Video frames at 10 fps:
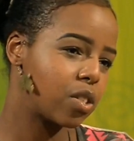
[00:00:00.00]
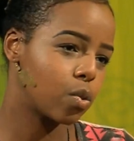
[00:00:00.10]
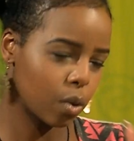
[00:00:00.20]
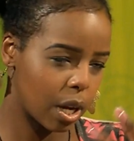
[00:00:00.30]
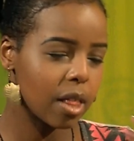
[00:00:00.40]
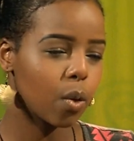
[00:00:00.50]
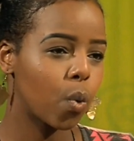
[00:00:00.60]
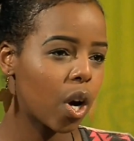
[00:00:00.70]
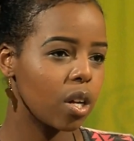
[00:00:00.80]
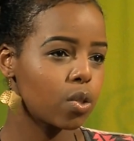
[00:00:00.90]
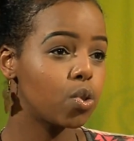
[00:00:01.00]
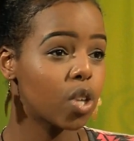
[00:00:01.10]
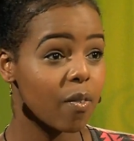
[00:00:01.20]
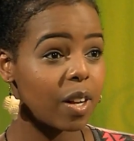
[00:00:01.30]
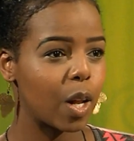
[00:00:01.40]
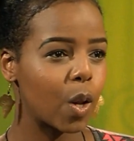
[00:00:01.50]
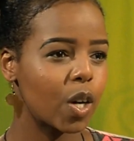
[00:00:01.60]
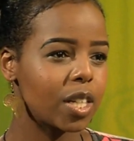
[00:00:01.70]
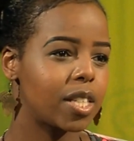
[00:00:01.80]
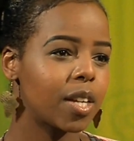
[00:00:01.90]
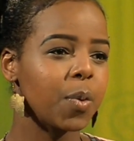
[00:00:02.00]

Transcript: also in the world, who travel a lot.